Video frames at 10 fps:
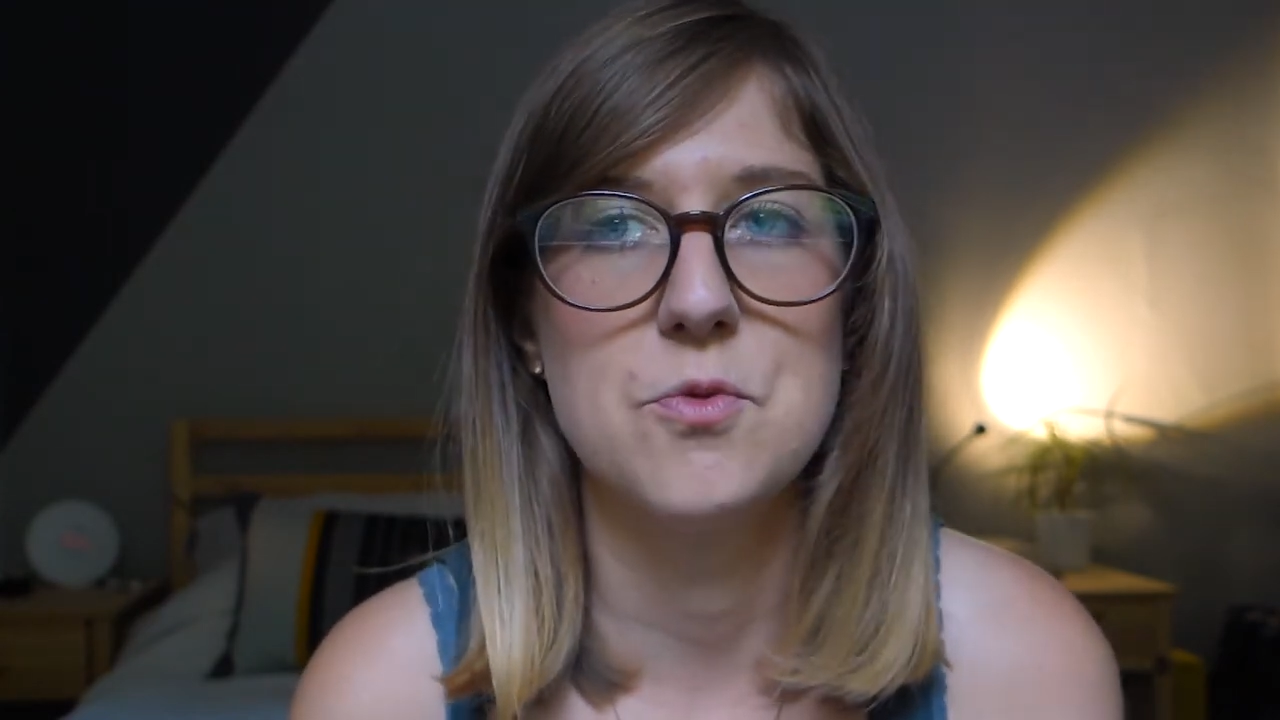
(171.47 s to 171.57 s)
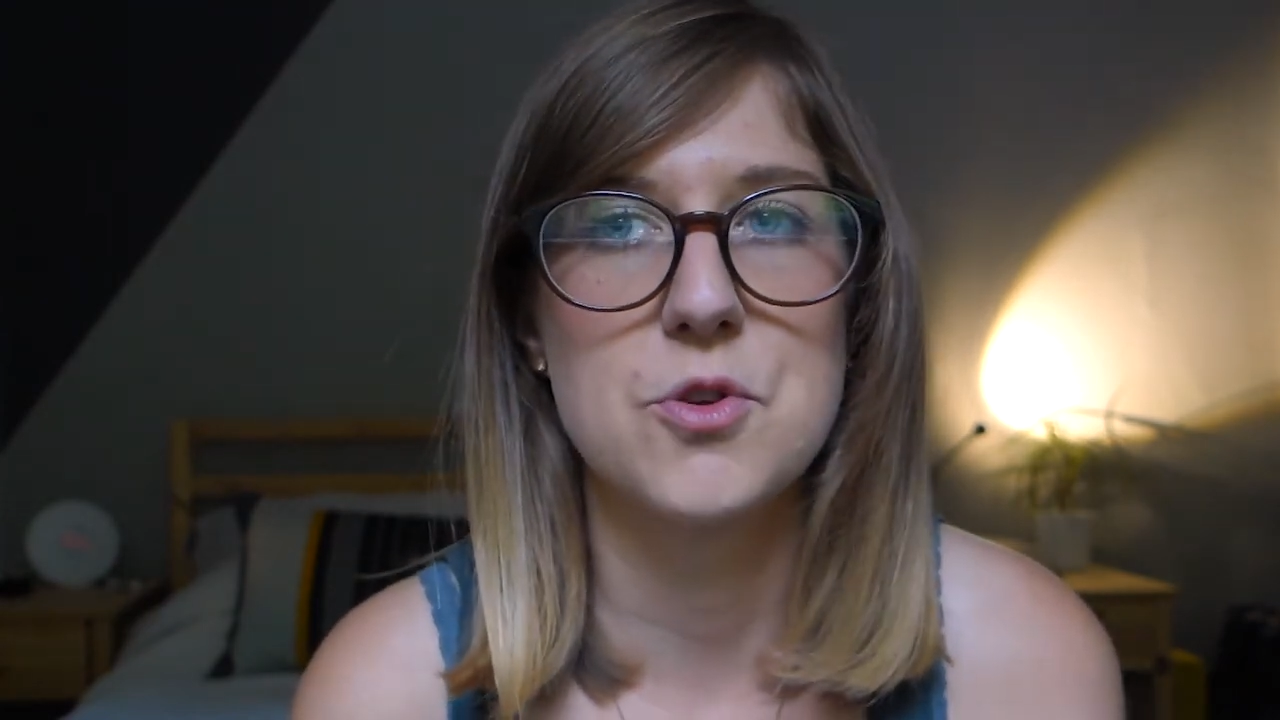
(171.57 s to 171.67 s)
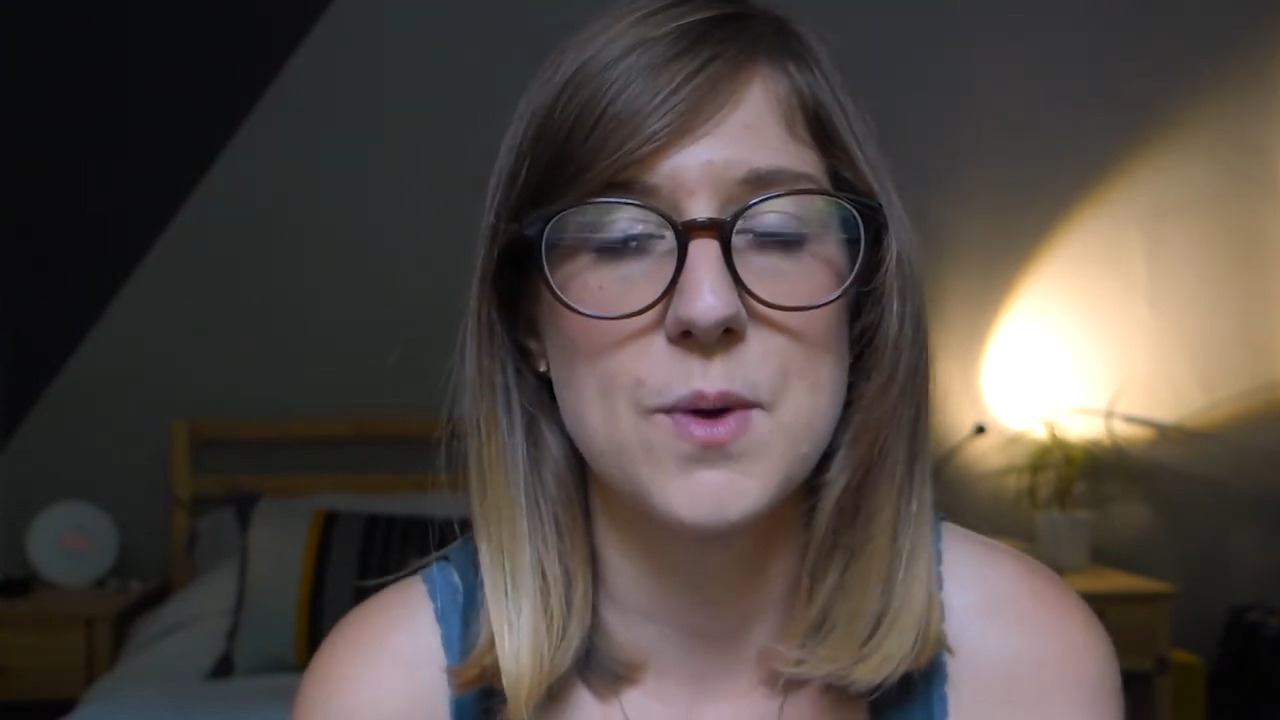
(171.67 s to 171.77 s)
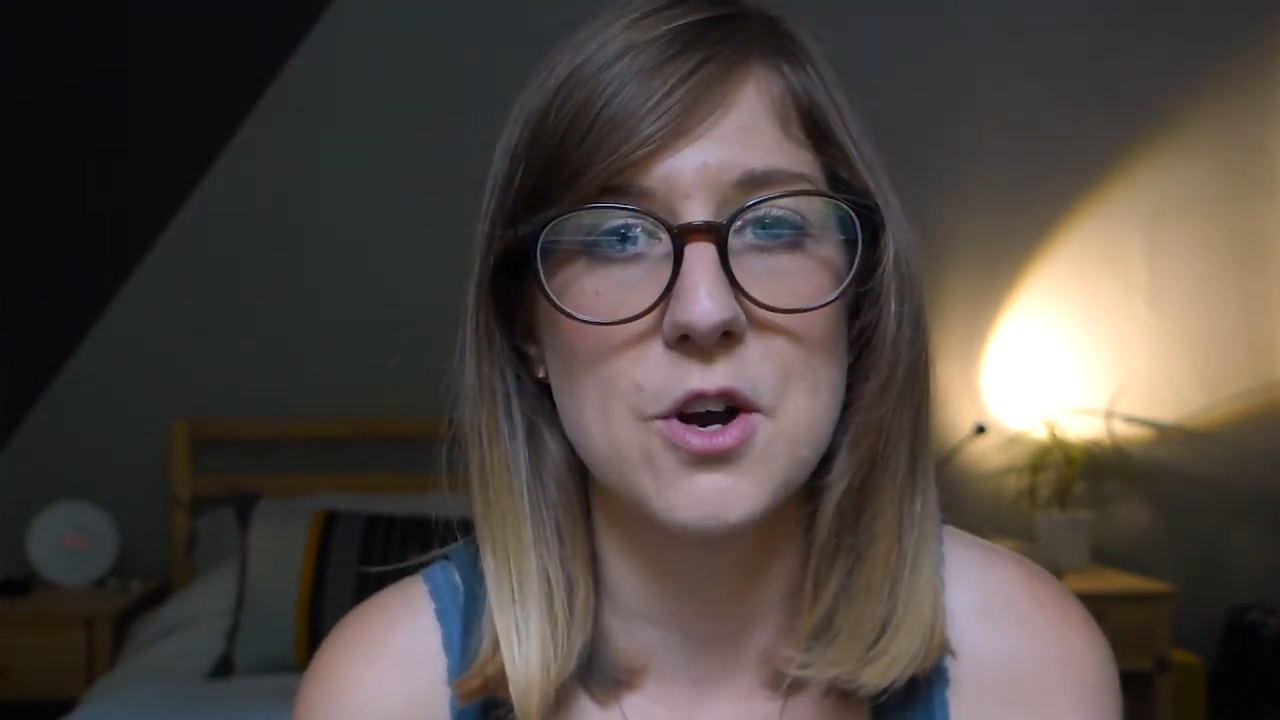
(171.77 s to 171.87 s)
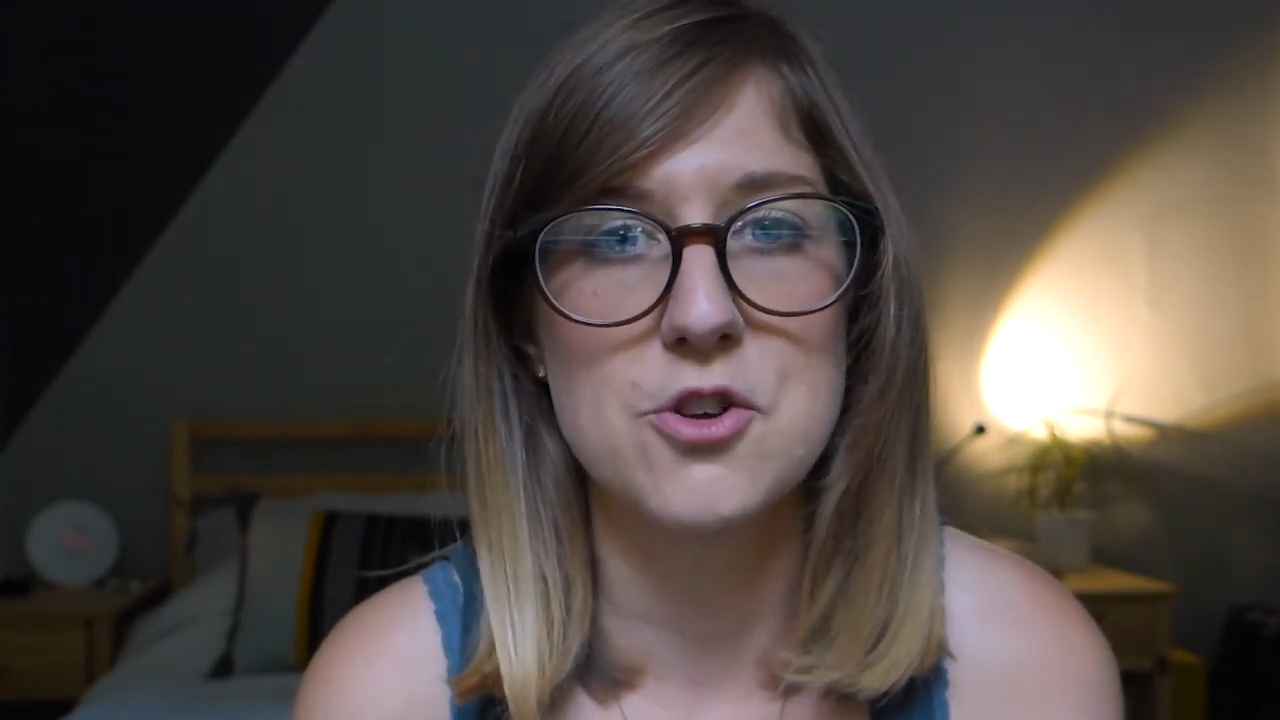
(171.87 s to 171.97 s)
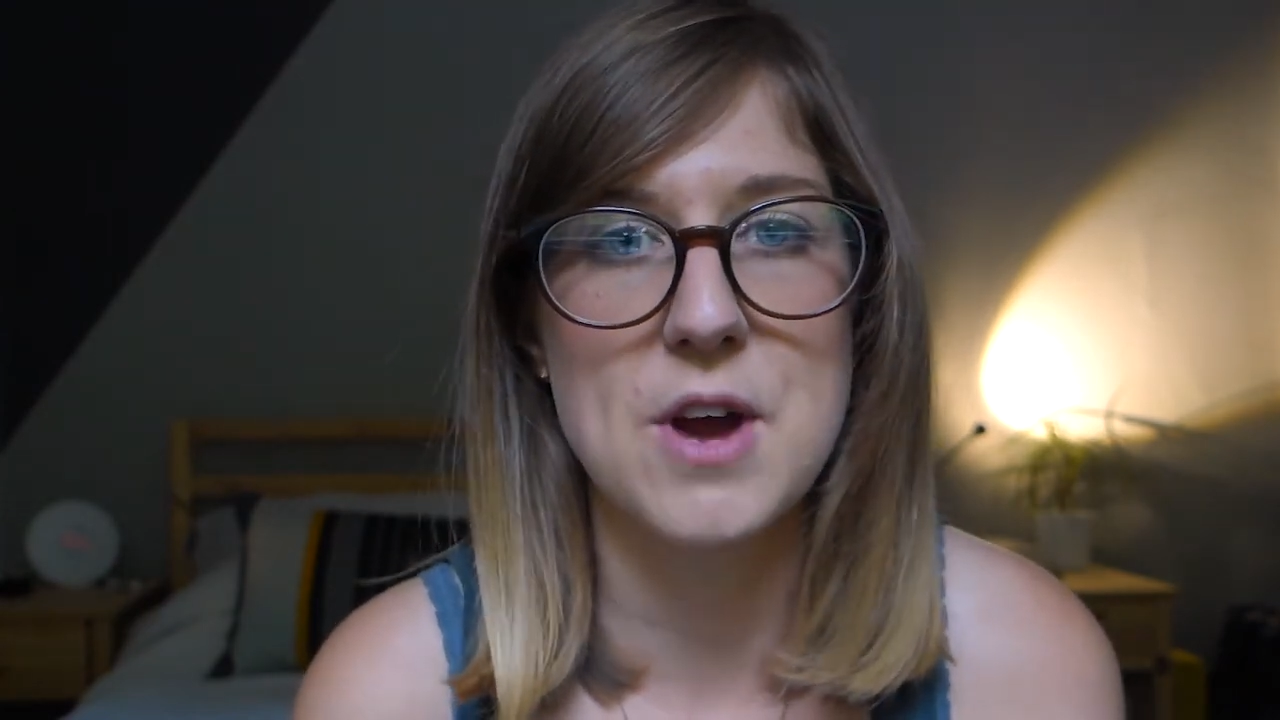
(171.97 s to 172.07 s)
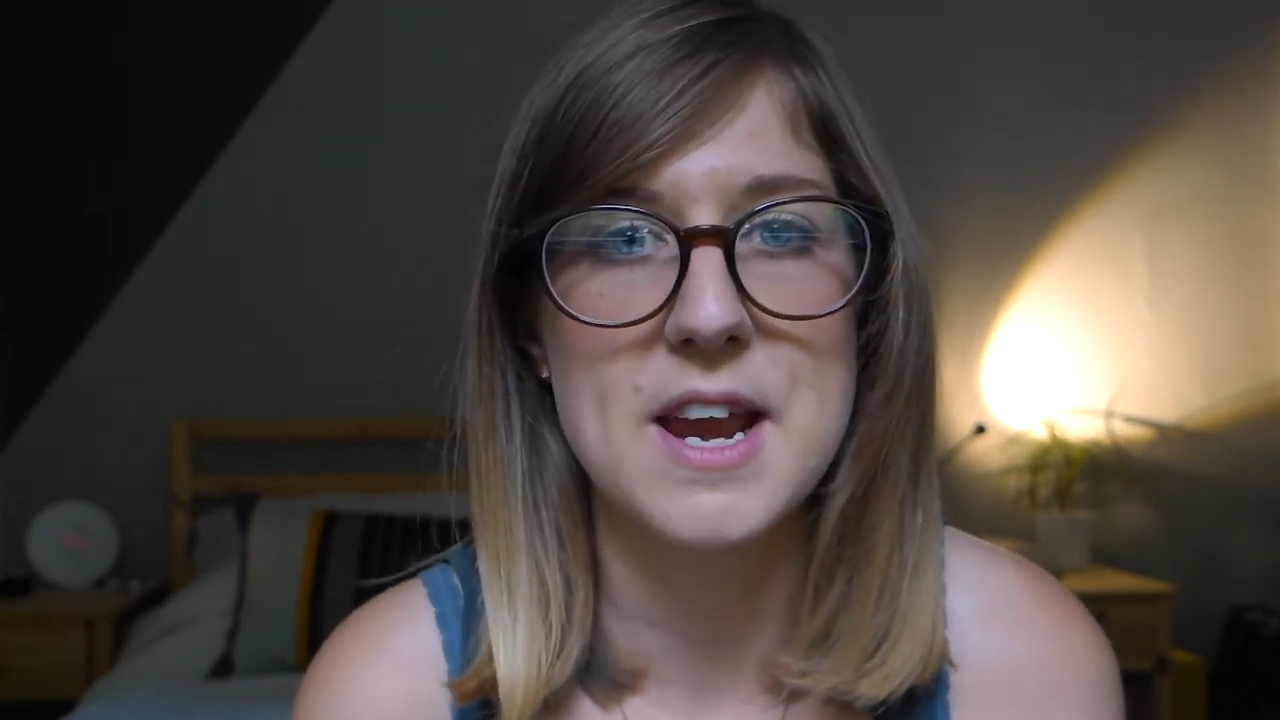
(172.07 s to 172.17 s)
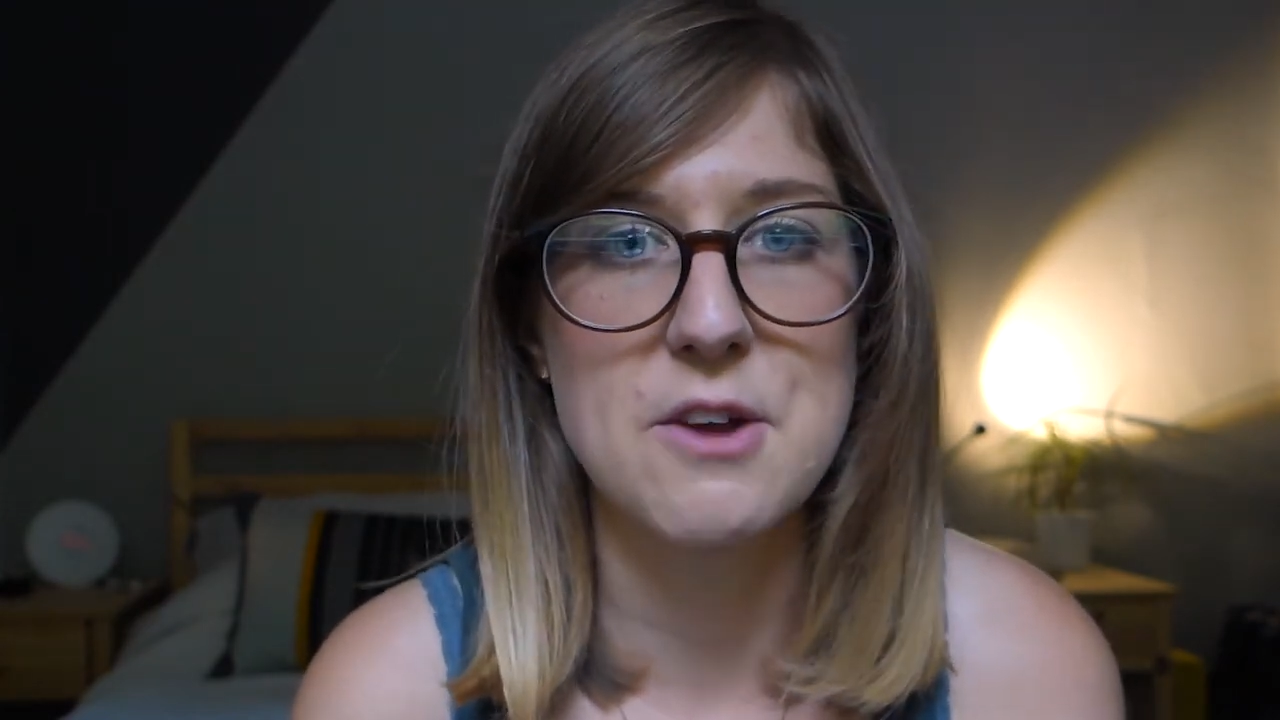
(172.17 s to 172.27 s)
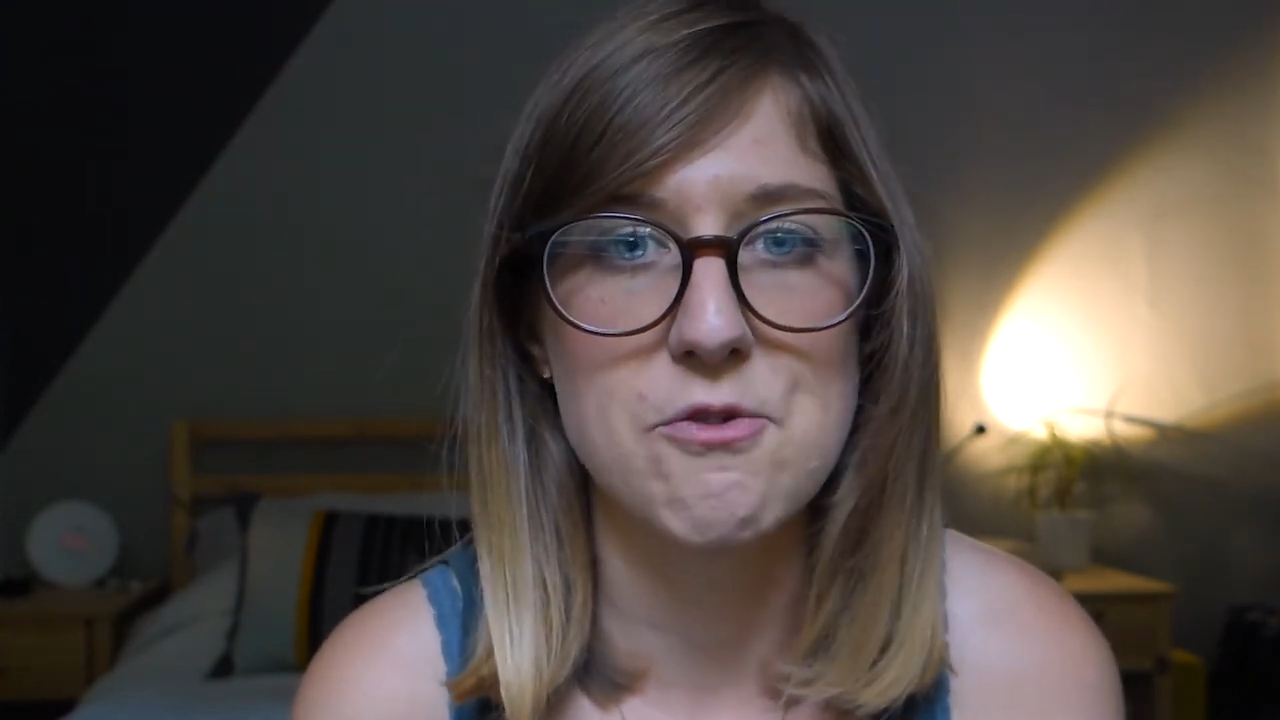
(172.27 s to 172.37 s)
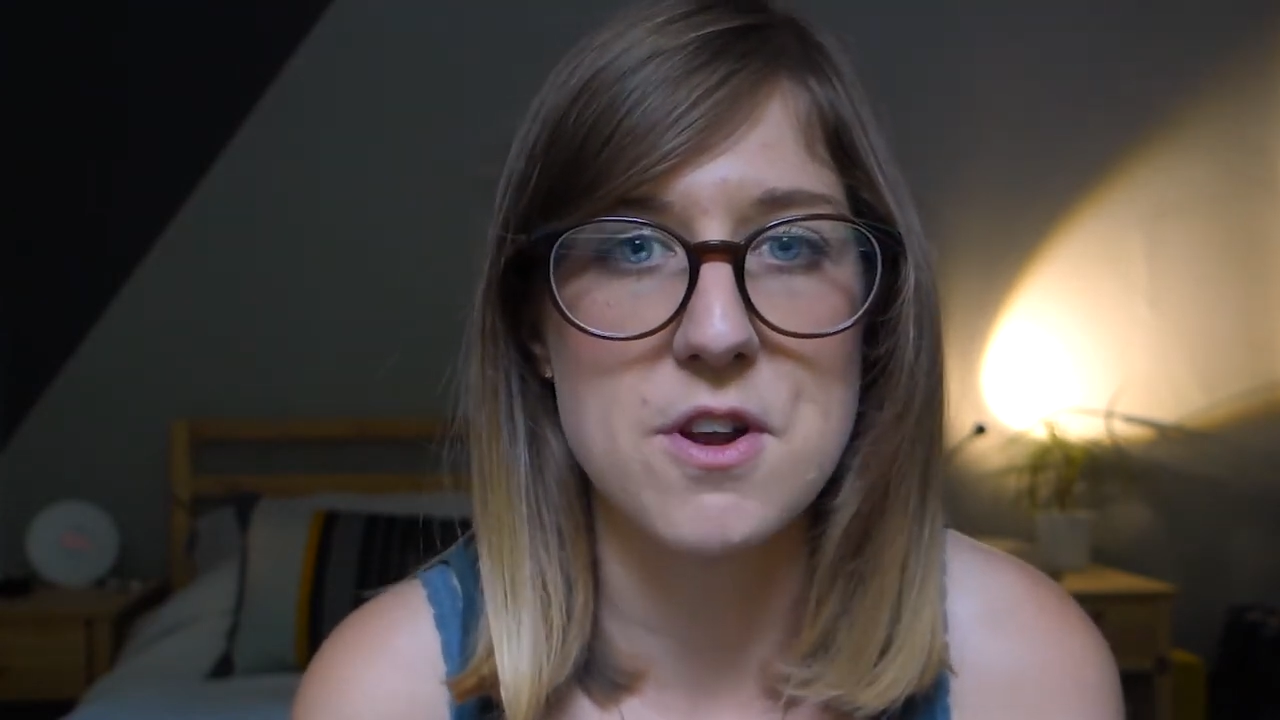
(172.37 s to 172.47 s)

doing our training